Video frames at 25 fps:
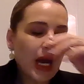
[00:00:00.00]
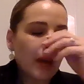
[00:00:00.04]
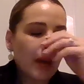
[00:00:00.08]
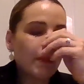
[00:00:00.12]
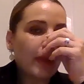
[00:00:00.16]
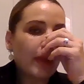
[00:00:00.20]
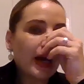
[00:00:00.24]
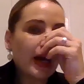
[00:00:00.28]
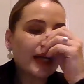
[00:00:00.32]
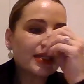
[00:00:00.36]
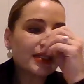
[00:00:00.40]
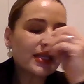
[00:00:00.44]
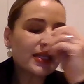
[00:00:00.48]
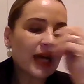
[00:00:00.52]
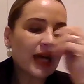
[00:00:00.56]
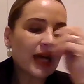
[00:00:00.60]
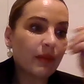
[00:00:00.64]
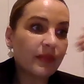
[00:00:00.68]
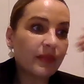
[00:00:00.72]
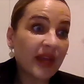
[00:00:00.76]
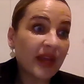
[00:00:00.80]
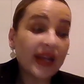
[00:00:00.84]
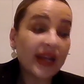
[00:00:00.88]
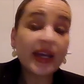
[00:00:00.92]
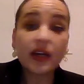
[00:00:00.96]
but
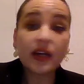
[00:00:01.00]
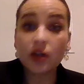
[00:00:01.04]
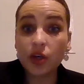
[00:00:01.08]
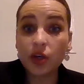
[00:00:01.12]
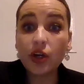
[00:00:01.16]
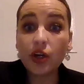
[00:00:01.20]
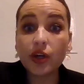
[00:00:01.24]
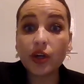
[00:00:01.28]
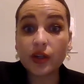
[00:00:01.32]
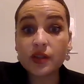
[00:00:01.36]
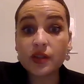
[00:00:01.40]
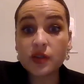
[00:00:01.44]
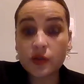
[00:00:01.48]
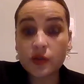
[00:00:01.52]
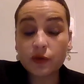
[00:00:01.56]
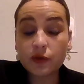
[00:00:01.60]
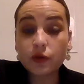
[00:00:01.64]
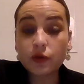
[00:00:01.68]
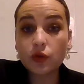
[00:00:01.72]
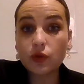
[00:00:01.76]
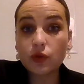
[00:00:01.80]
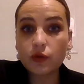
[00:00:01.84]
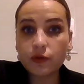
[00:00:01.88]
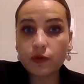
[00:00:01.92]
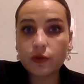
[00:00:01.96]
they get alerts
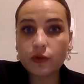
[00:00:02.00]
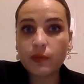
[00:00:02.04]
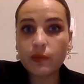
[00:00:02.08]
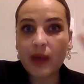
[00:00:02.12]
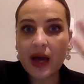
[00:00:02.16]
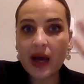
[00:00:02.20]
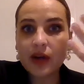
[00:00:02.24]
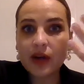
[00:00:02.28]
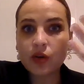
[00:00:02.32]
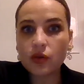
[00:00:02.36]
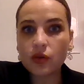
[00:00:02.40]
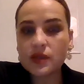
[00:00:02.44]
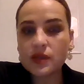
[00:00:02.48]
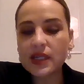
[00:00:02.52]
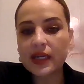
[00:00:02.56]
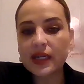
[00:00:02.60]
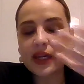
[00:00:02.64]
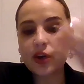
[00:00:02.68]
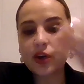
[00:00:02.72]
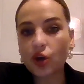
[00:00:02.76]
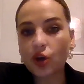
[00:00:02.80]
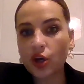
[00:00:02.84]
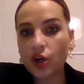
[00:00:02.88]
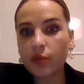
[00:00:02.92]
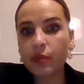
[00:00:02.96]
for manholes that get
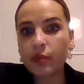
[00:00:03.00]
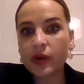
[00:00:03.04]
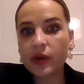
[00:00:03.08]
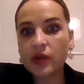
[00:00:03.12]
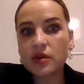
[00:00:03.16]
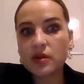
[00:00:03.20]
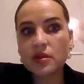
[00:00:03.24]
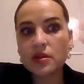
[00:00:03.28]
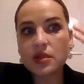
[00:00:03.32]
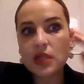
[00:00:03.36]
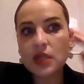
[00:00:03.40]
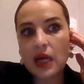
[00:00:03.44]
opened